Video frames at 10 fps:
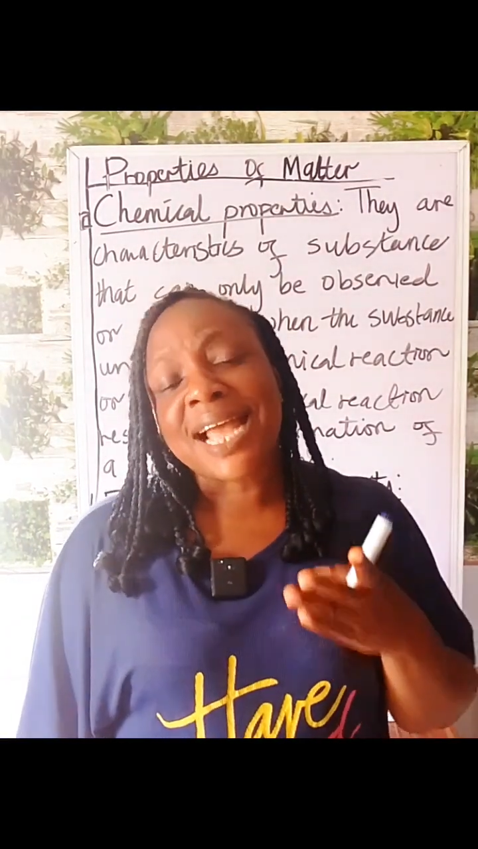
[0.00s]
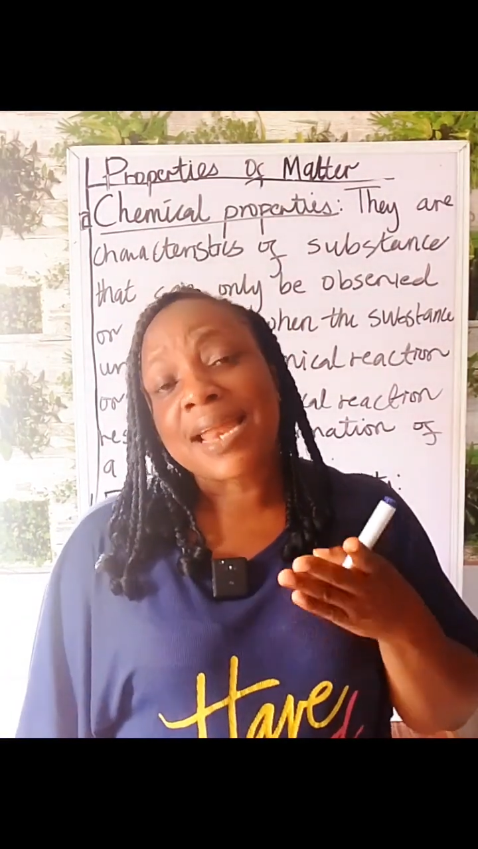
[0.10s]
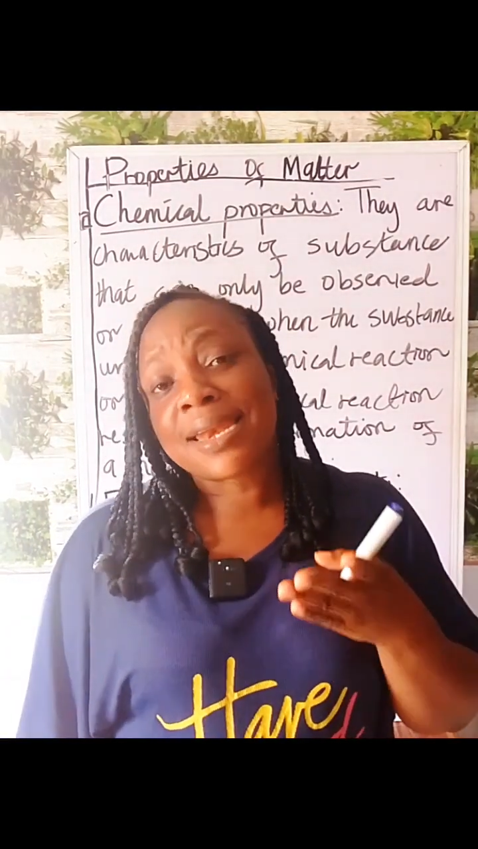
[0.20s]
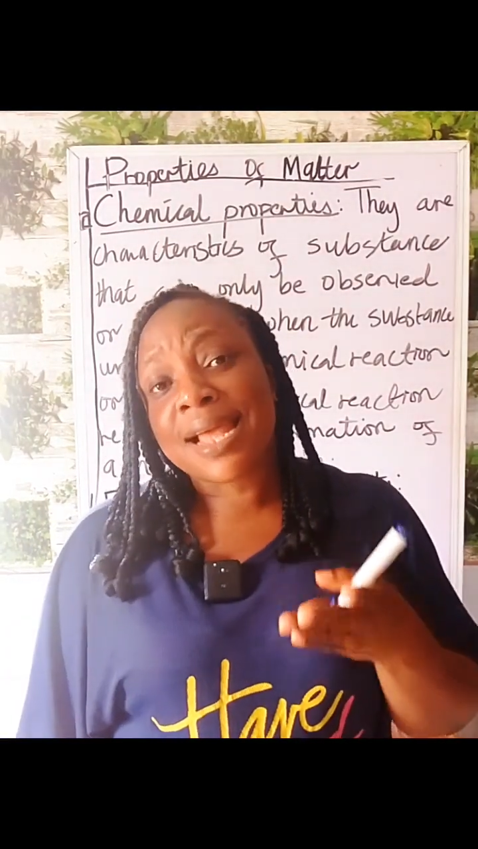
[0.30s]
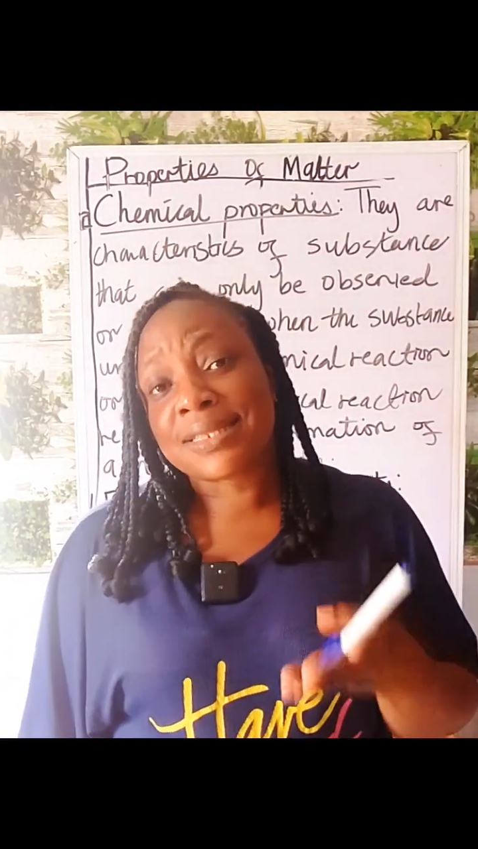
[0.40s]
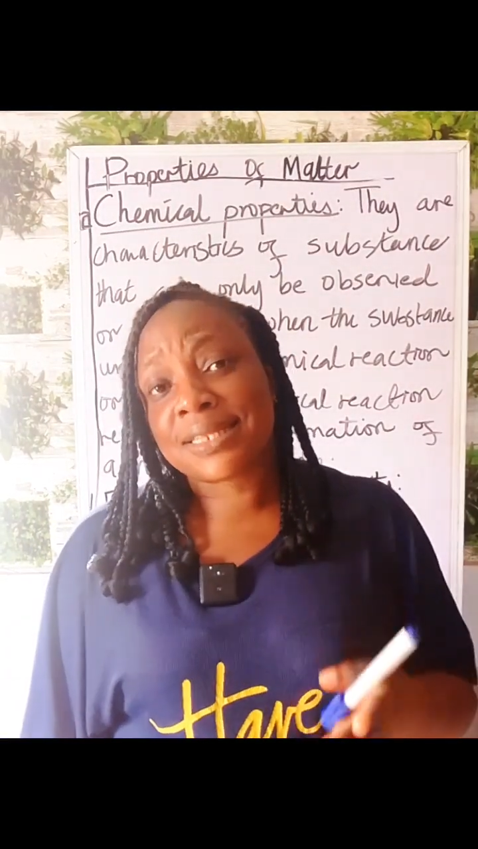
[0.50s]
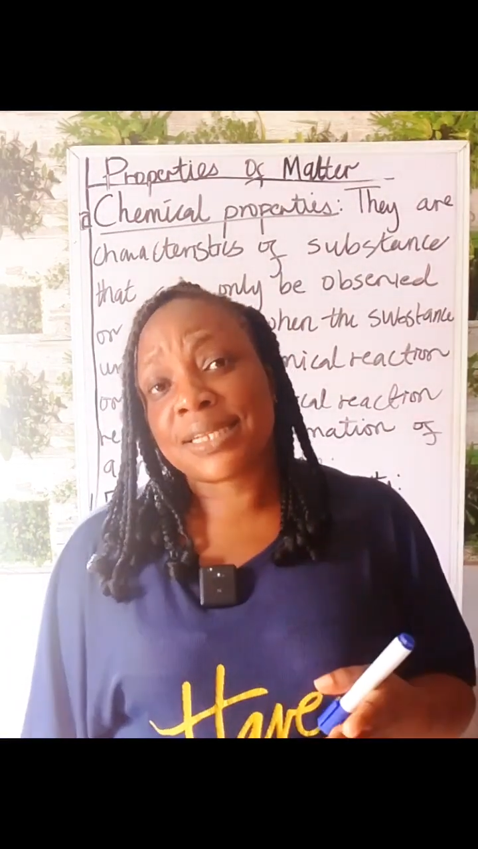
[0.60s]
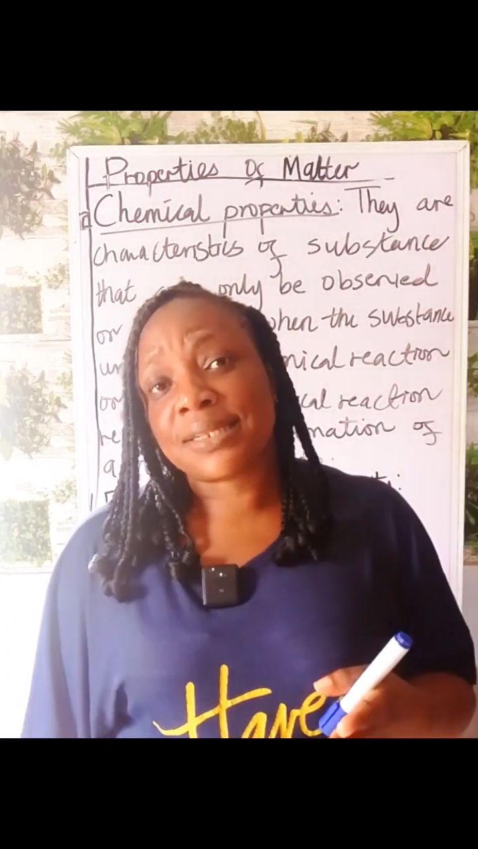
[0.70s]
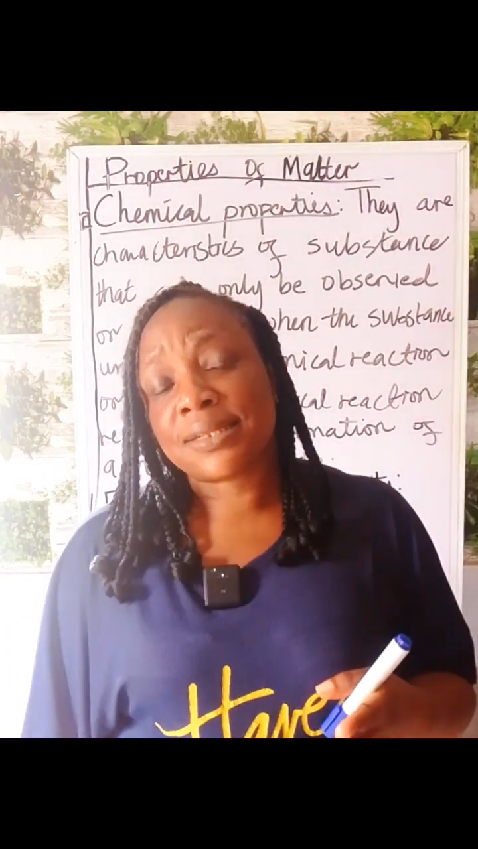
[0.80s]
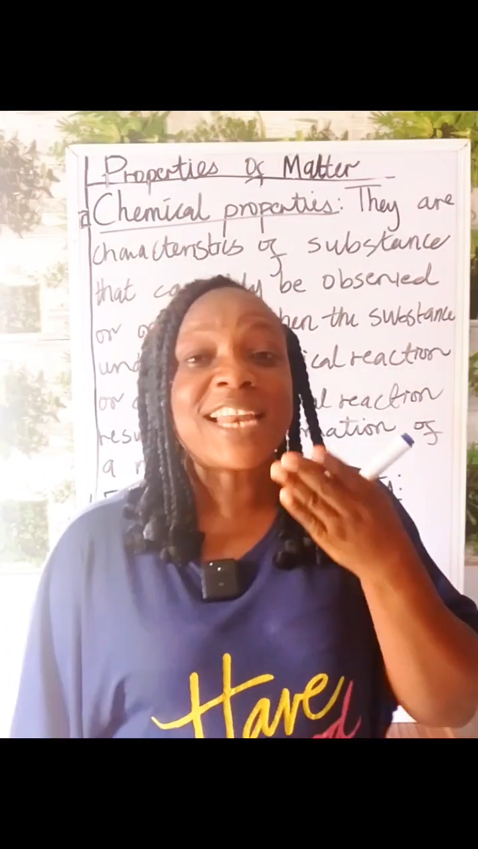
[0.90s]
can
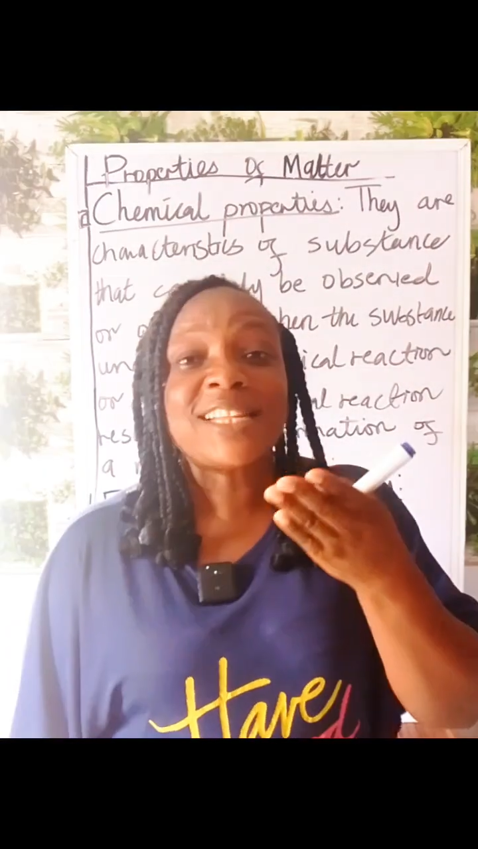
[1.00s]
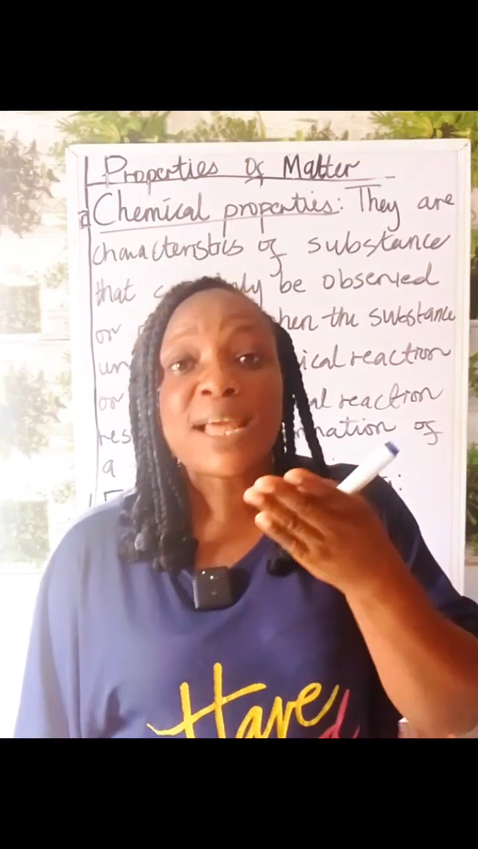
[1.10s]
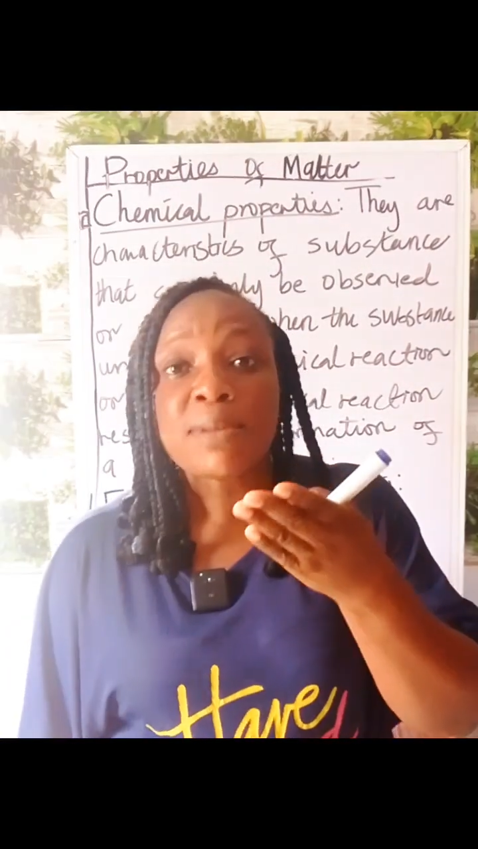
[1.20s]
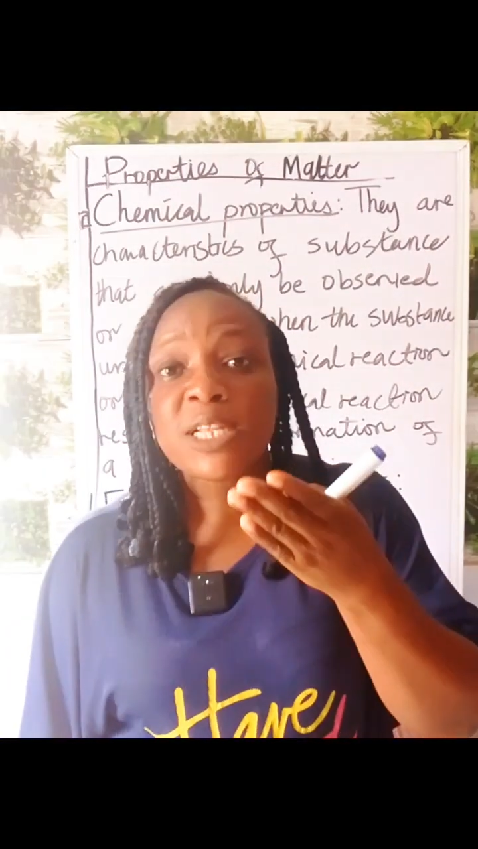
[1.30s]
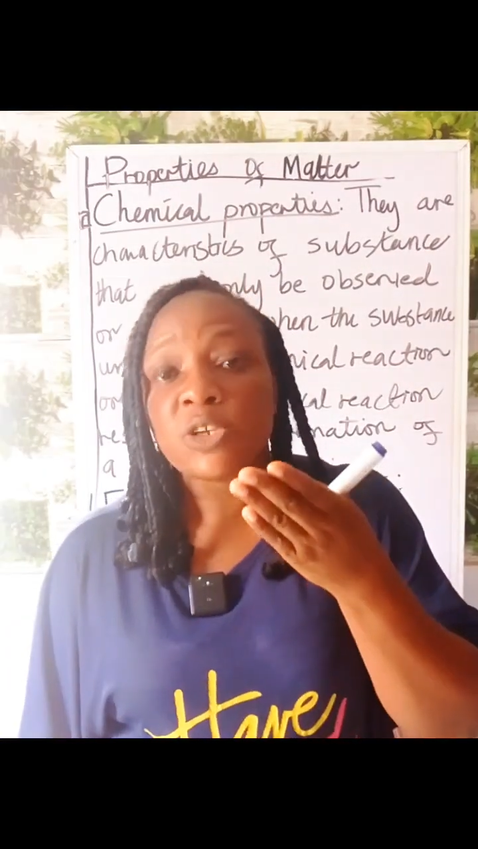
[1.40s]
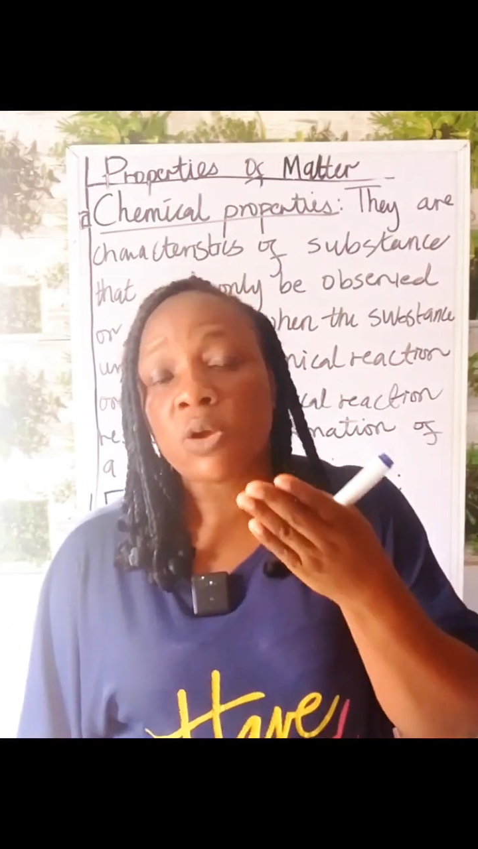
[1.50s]
it damage